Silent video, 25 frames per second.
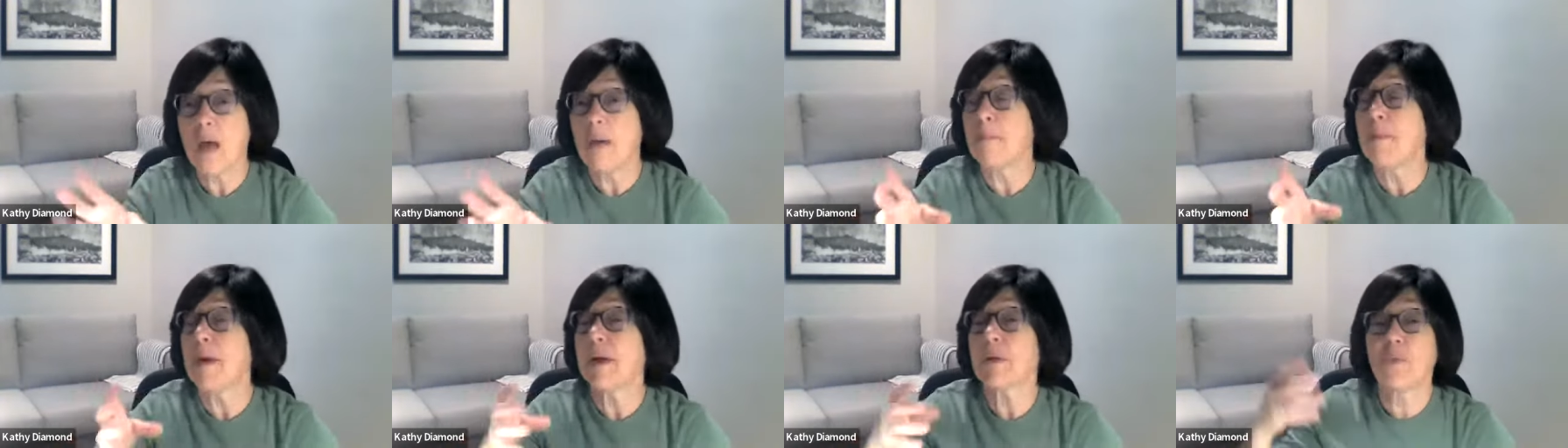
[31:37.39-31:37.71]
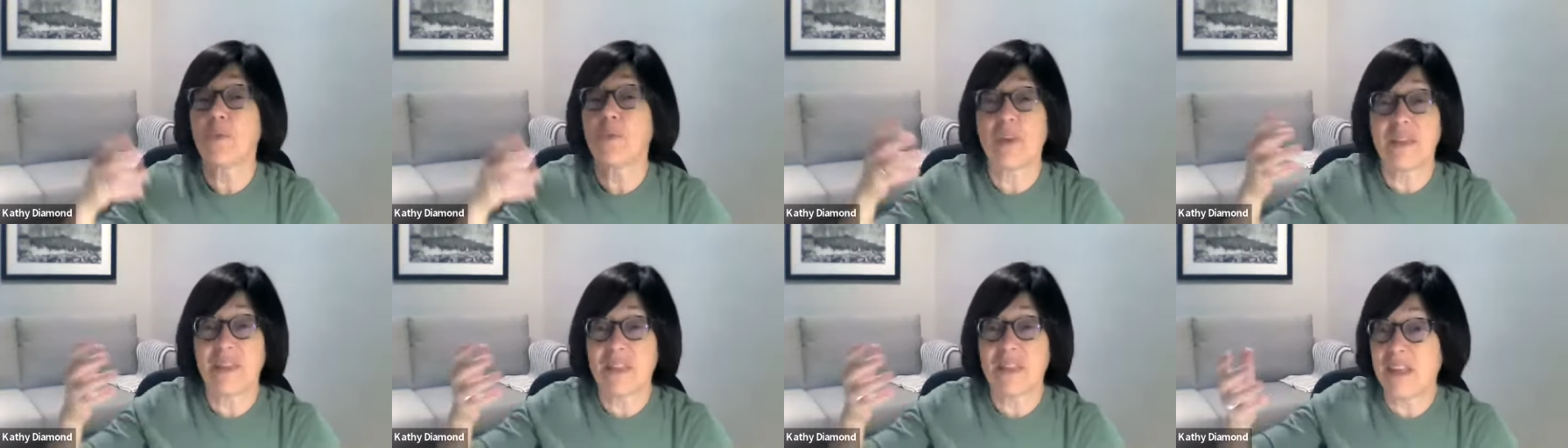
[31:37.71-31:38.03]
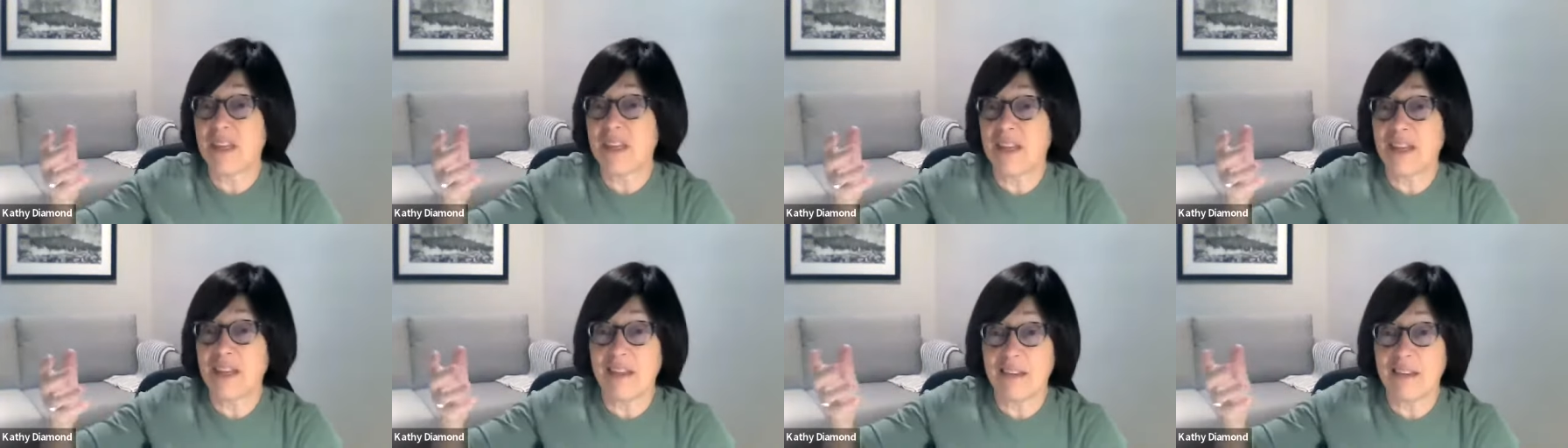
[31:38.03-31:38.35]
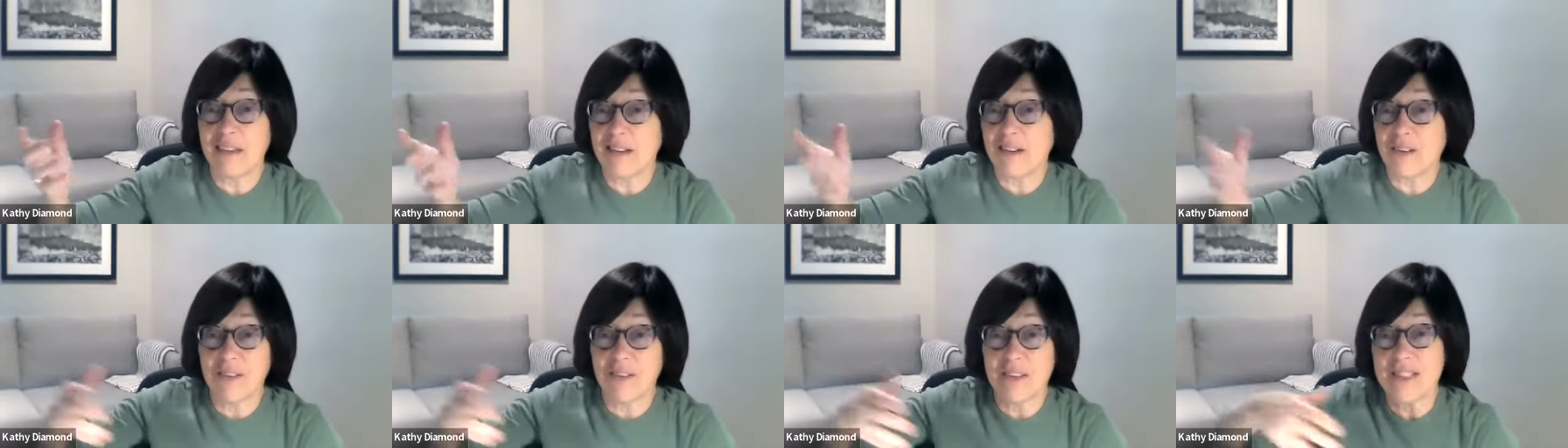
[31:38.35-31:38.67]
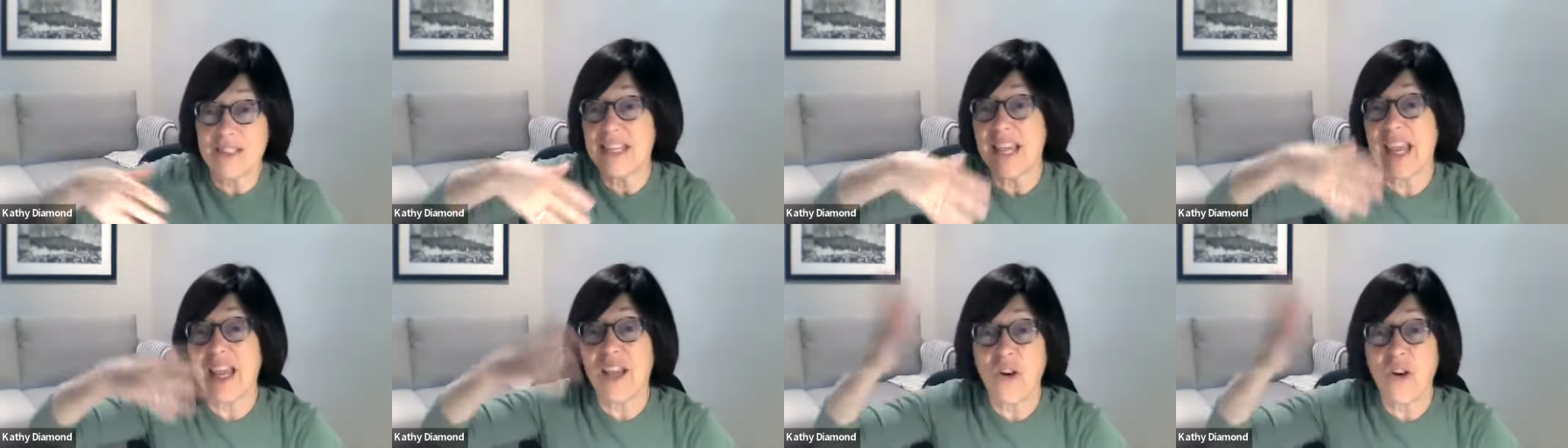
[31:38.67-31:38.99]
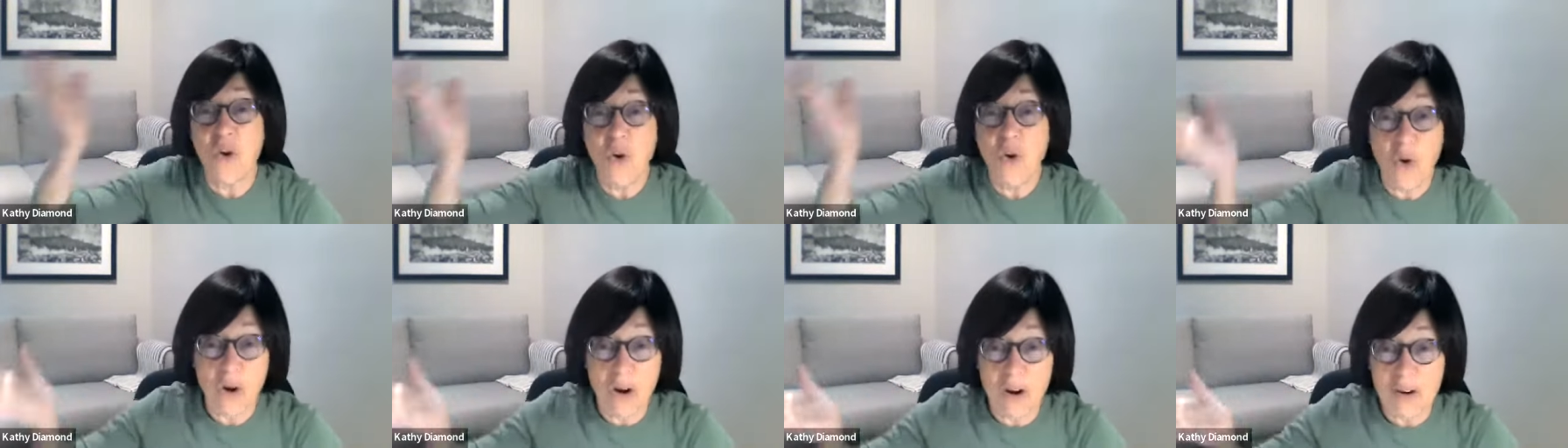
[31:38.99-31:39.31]
But with the you know the
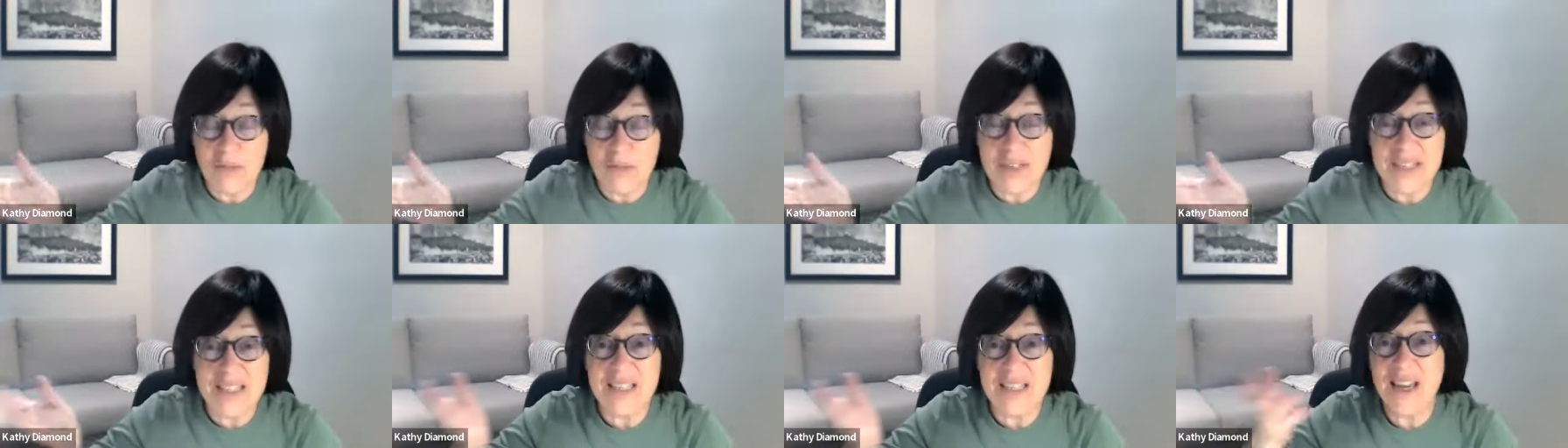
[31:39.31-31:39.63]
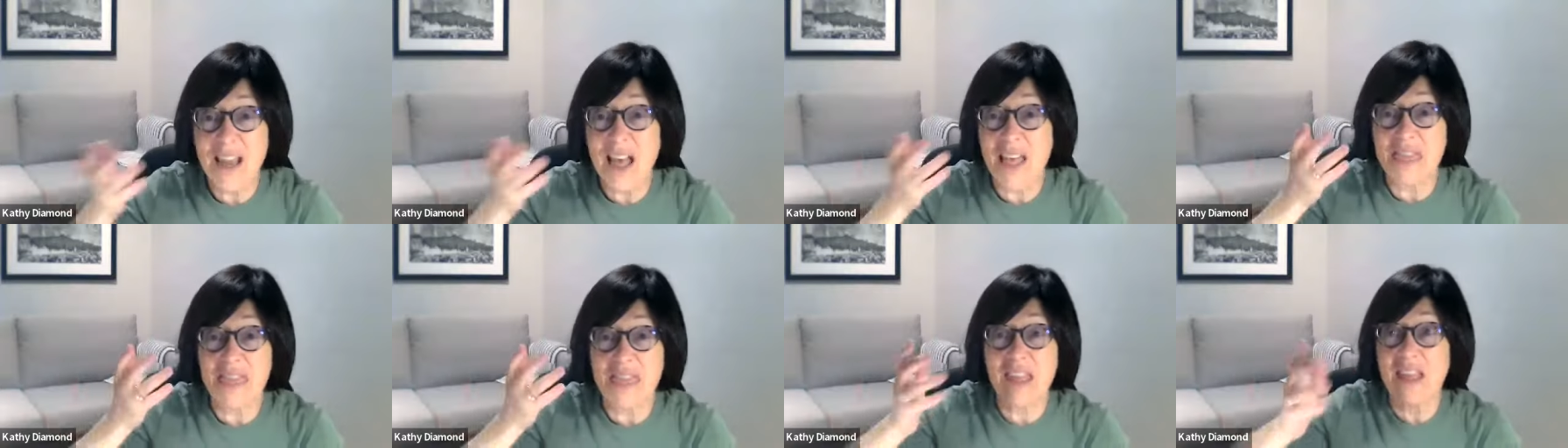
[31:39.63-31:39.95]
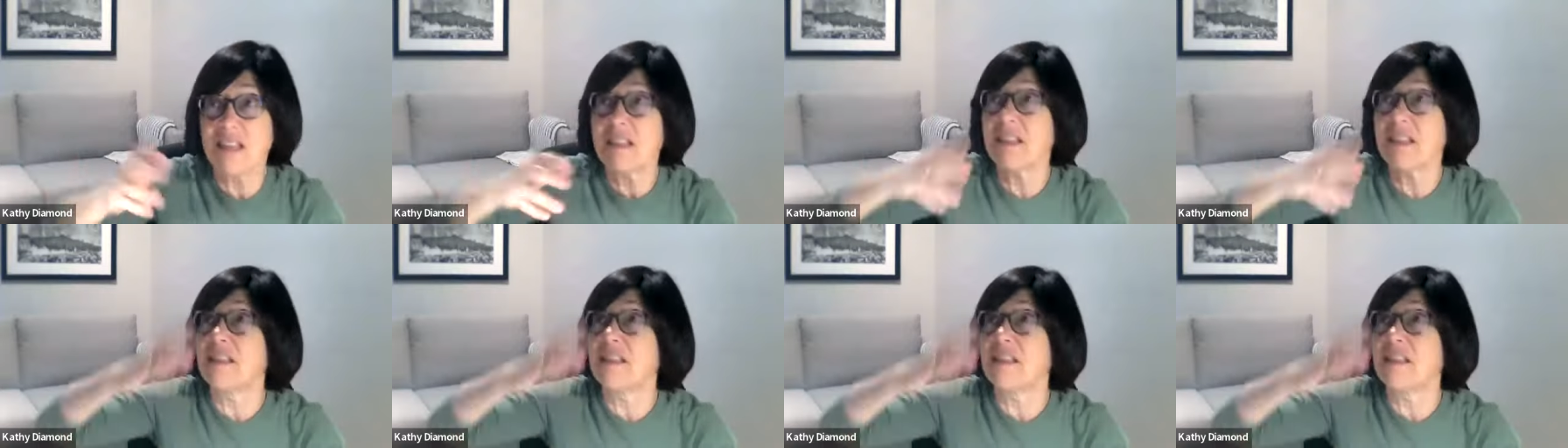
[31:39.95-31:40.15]
decor was nothing,